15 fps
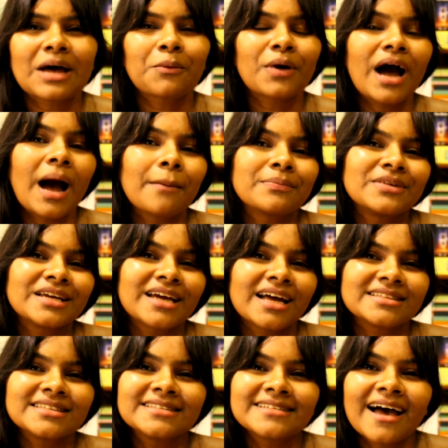that were happening
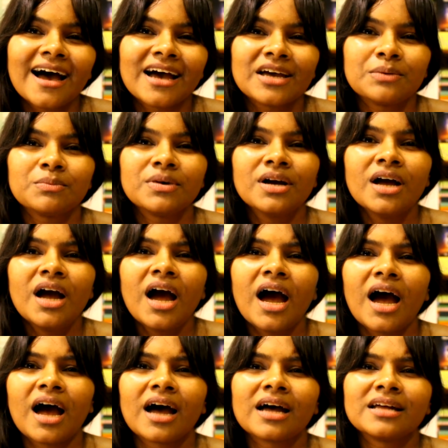at the time,
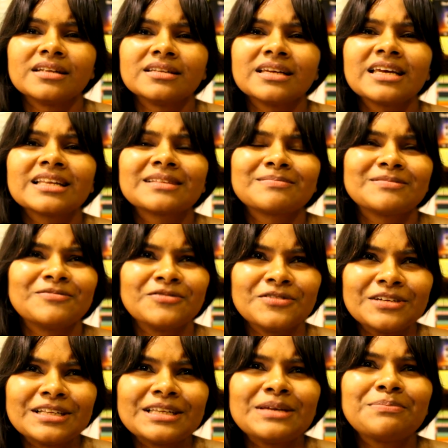and it
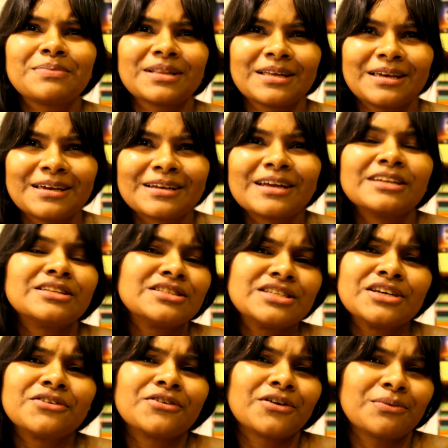really played an
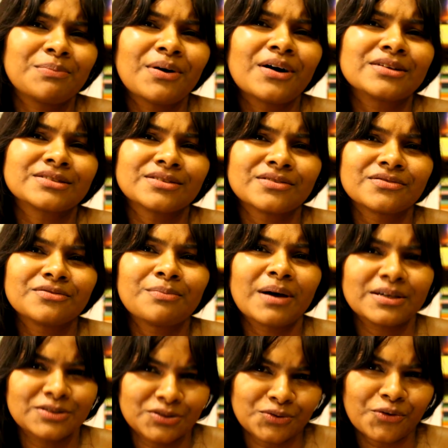integral part of
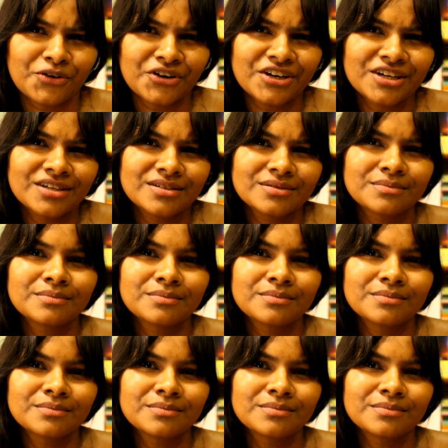my story.